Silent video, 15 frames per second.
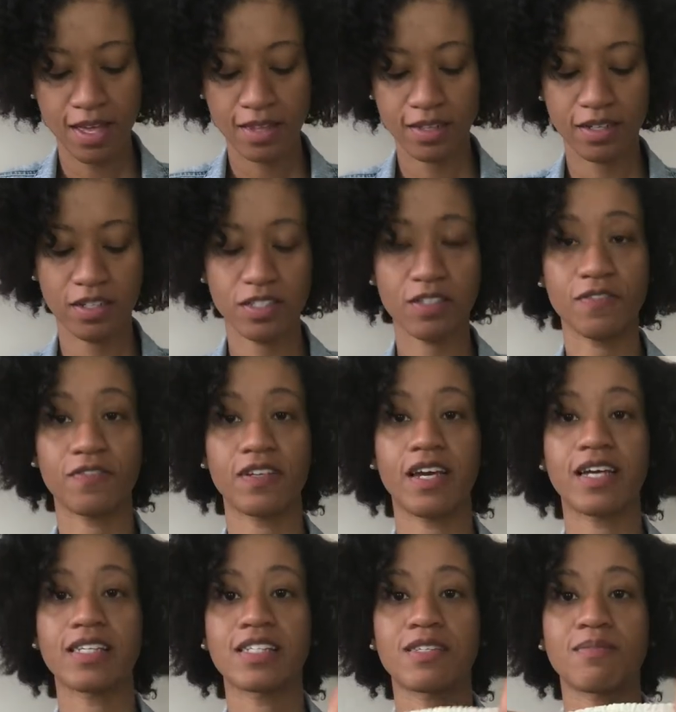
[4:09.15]
Then here's a
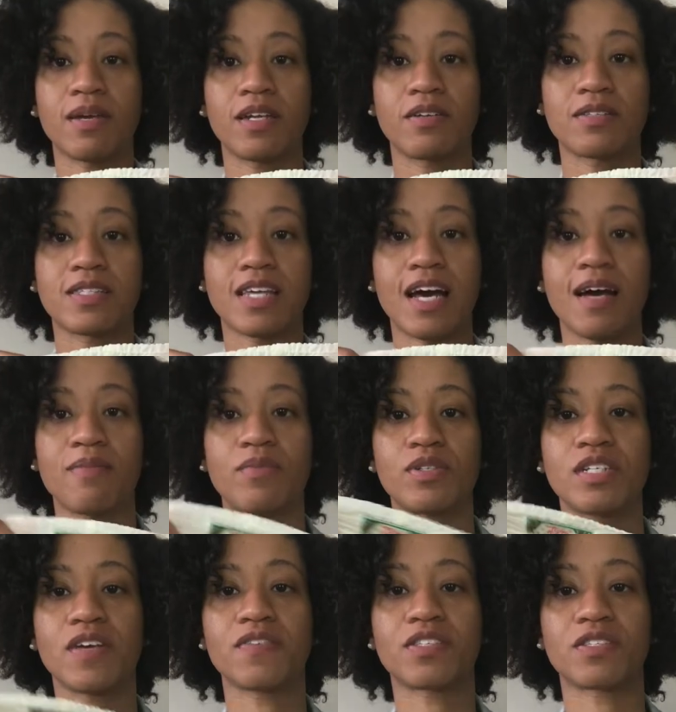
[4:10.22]
Flying Tomato top, which
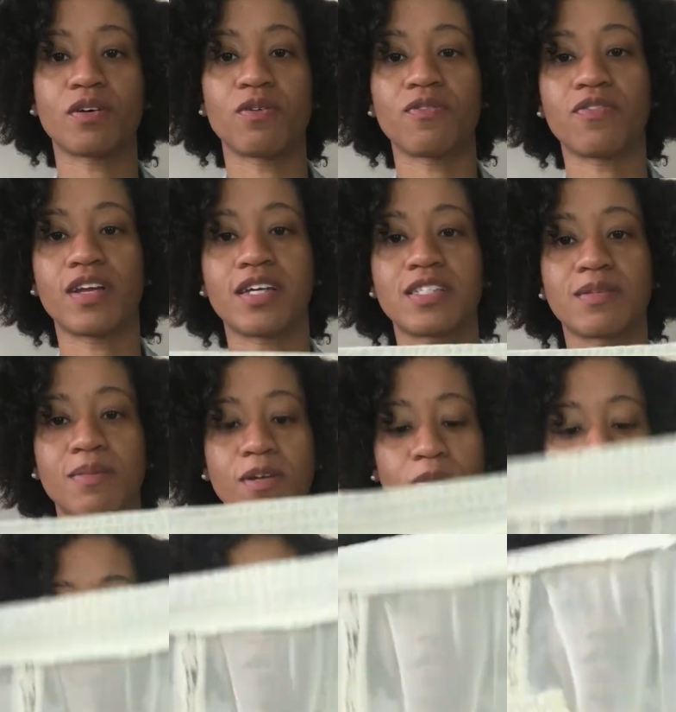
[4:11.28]
I've sold Flying Tomato
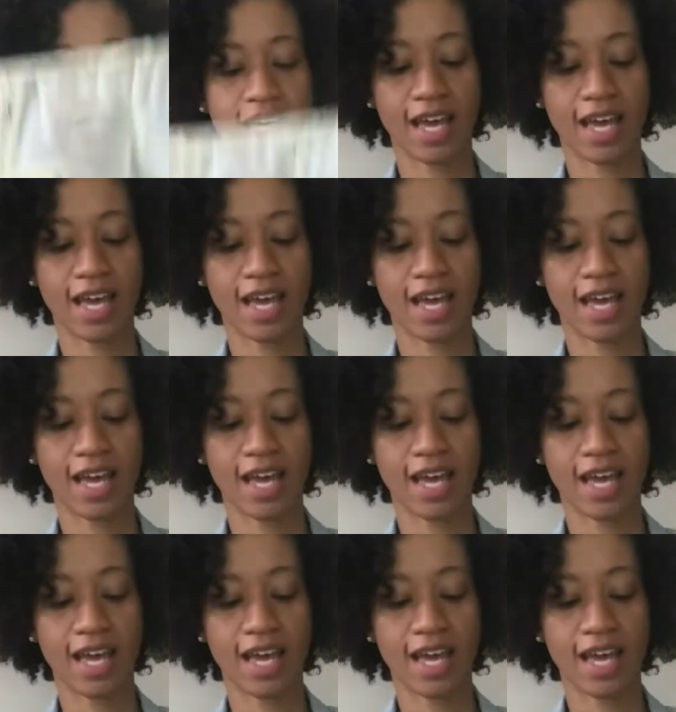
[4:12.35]
pants.